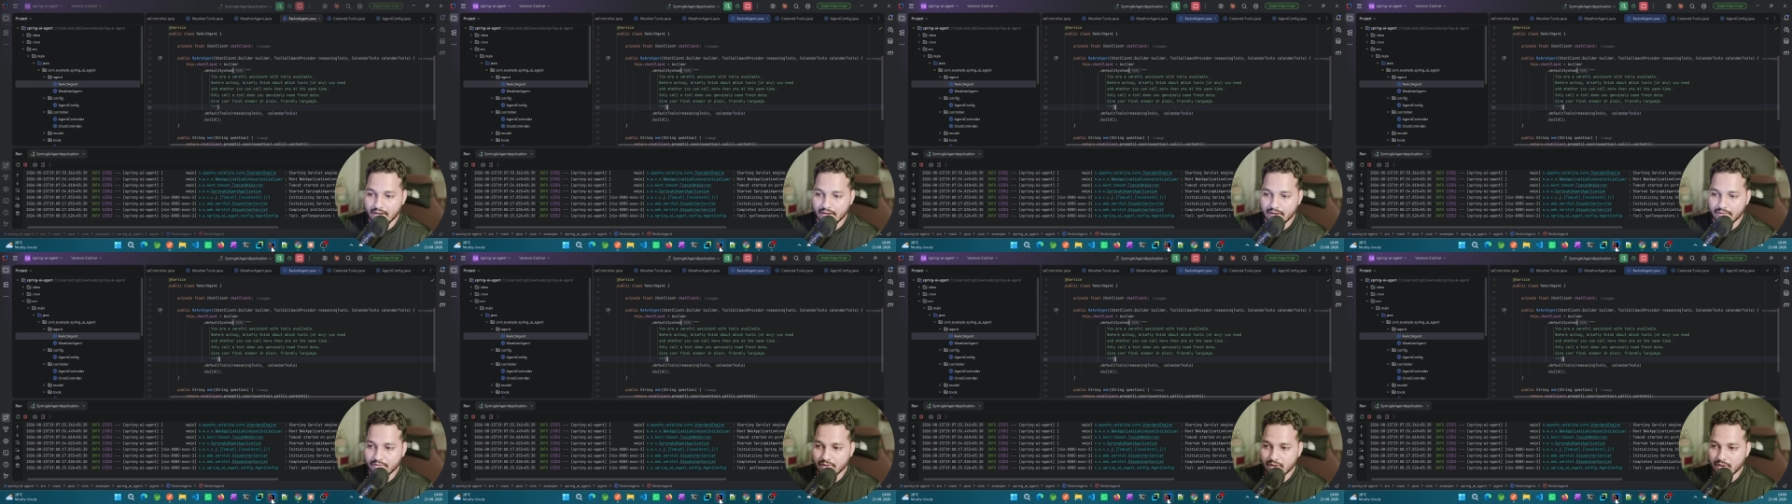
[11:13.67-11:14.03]

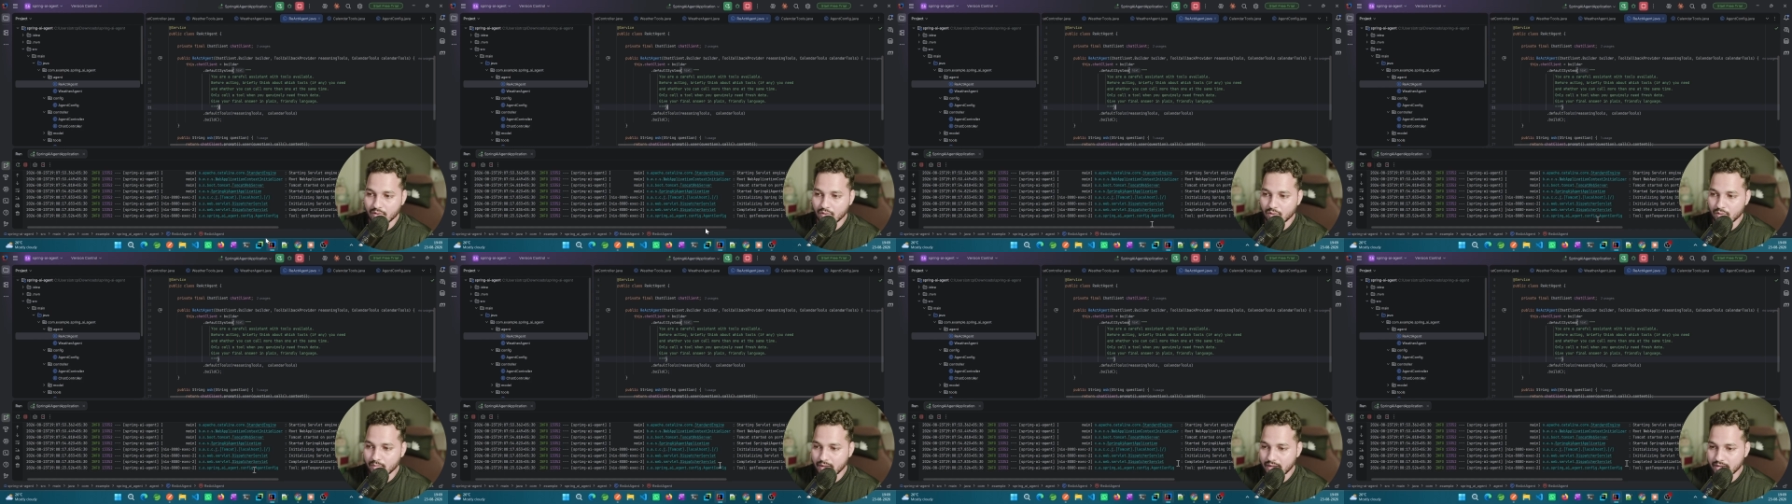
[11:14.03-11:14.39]
if I
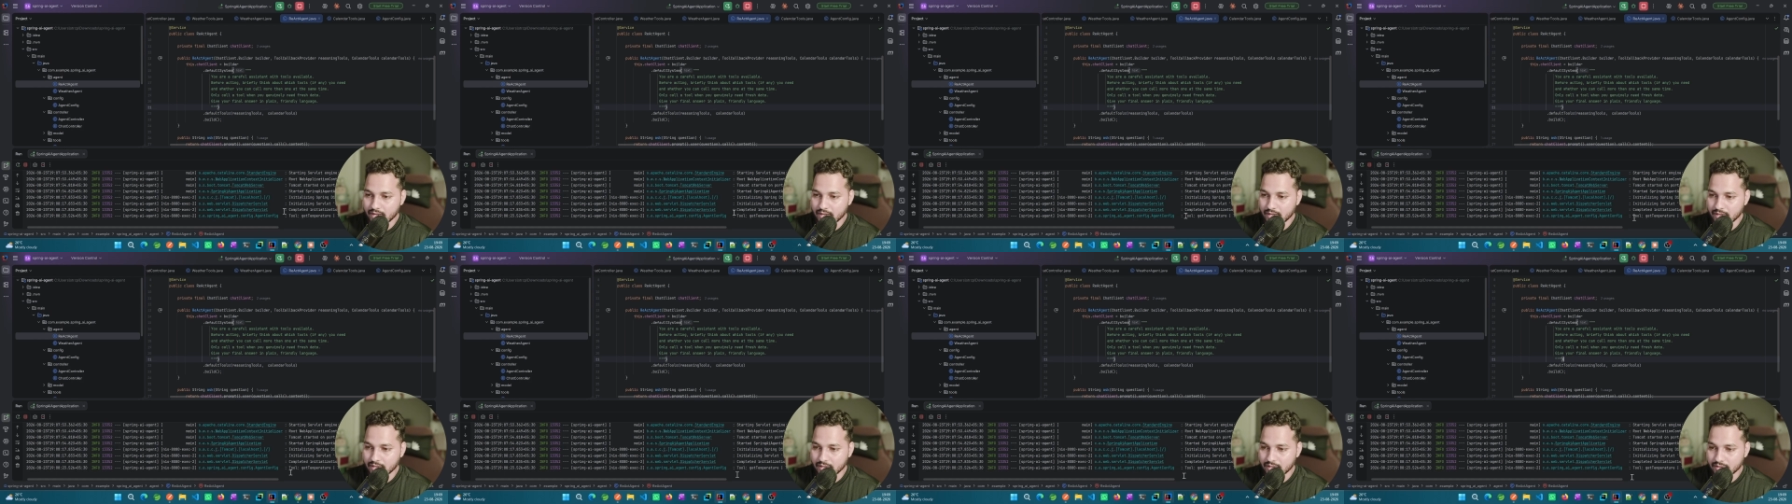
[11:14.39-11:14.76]
go back
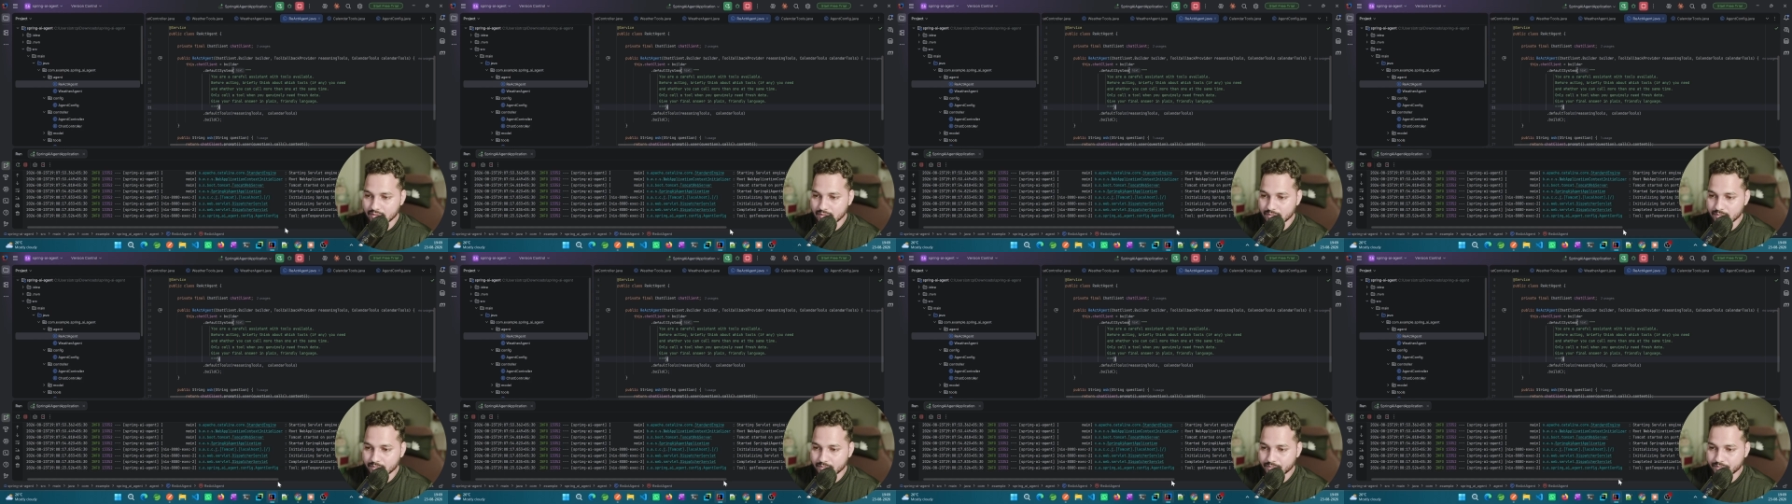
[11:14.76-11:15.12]
here,
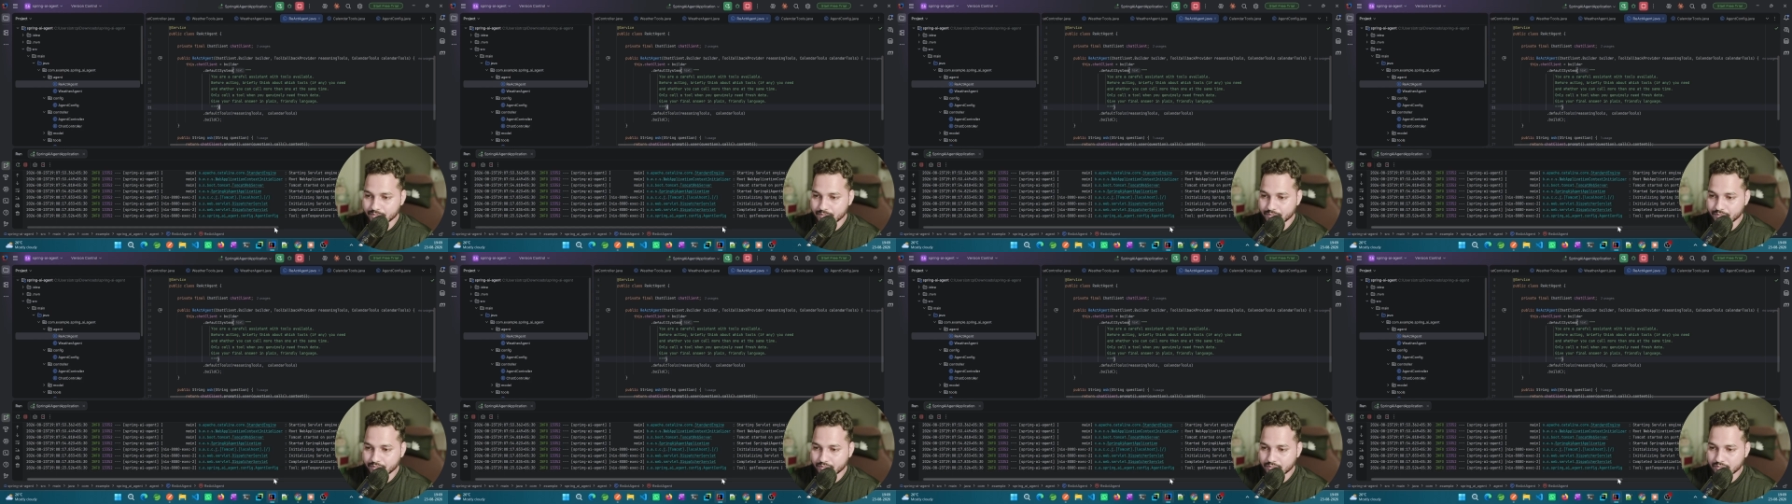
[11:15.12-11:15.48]

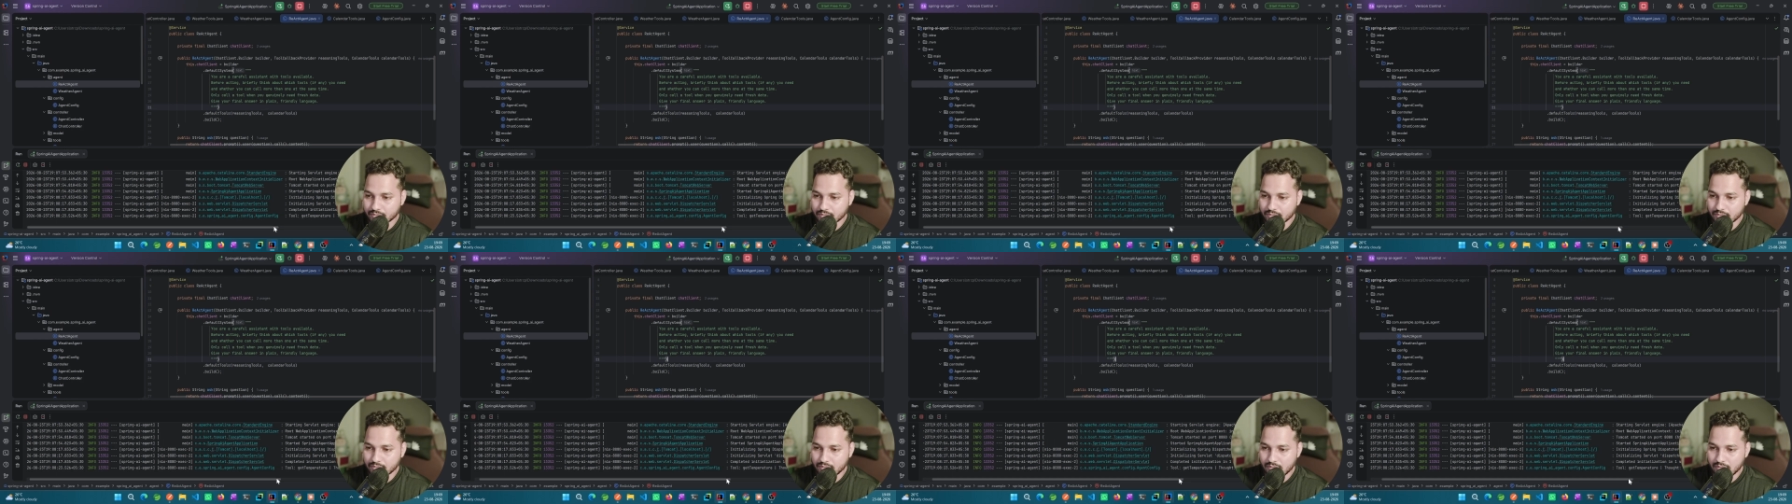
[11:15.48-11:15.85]

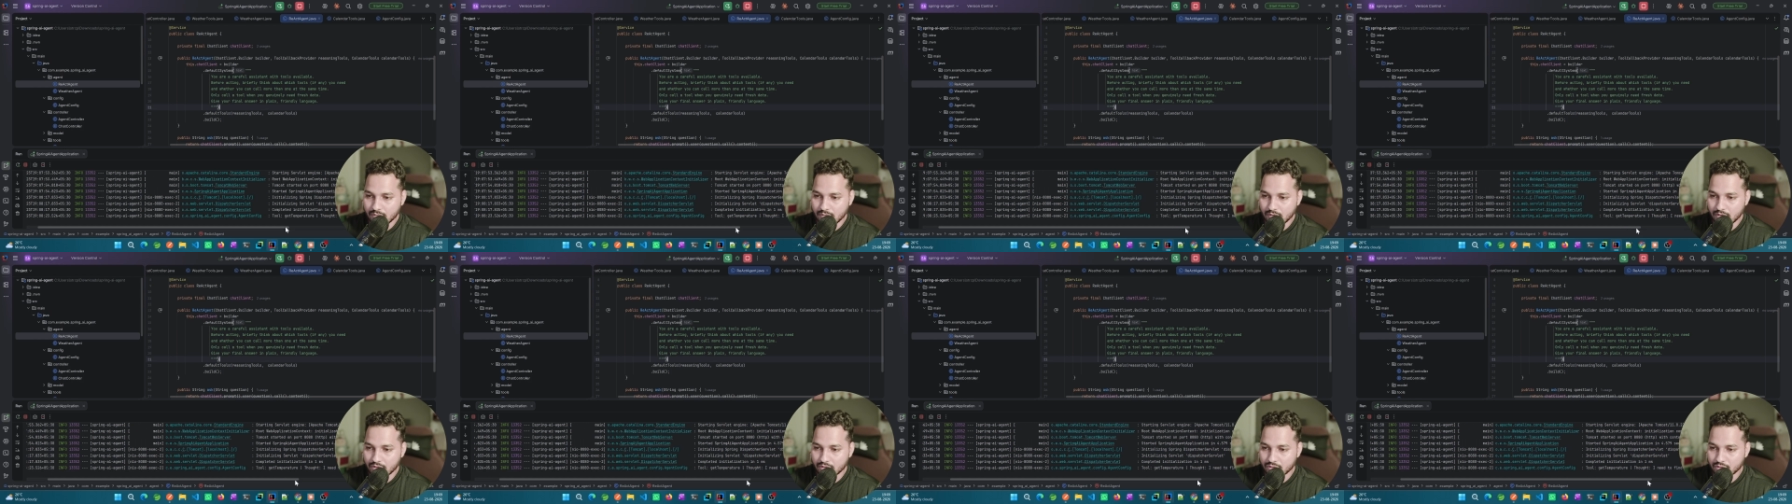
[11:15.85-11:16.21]

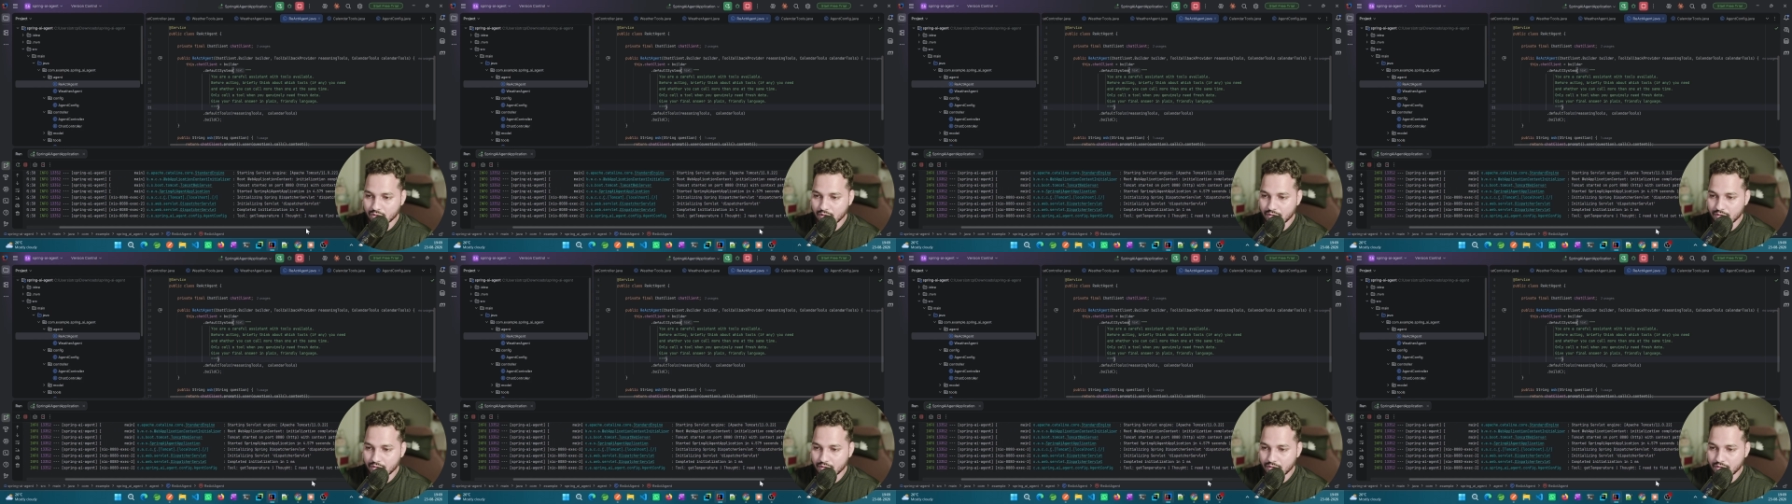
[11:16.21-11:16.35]
so